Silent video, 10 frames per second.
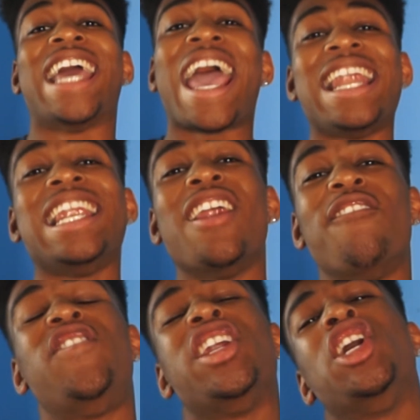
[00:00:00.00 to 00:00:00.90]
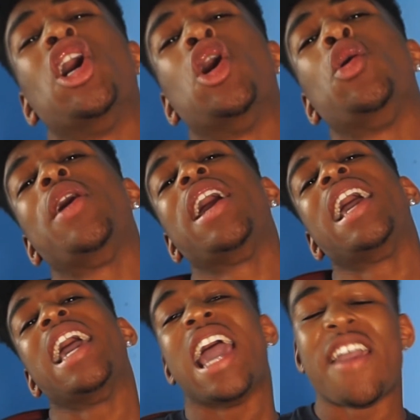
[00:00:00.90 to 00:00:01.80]
the end of the video.
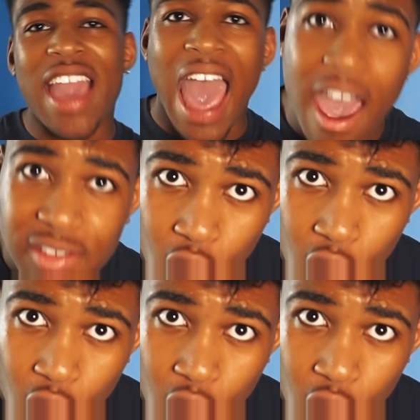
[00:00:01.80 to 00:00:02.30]
If you haven't